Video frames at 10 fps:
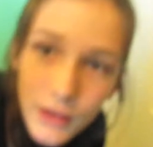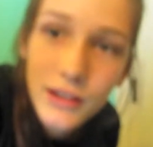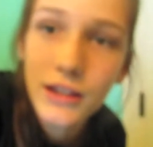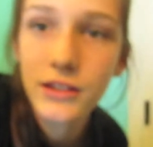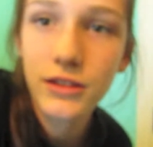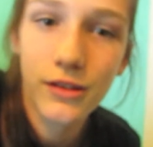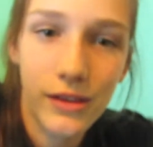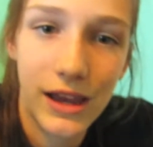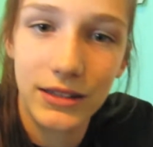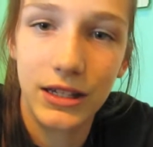He's too
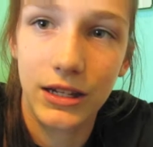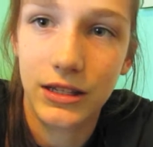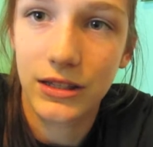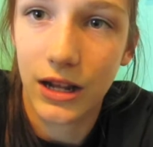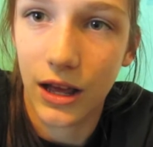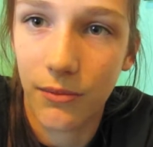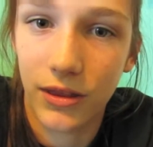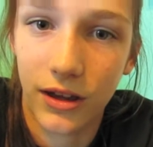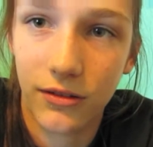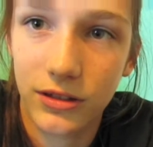lazy to sit up
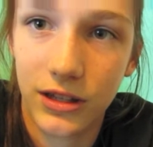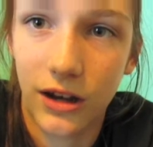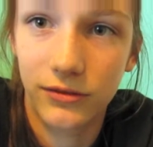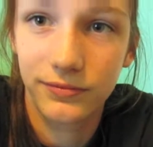though, so.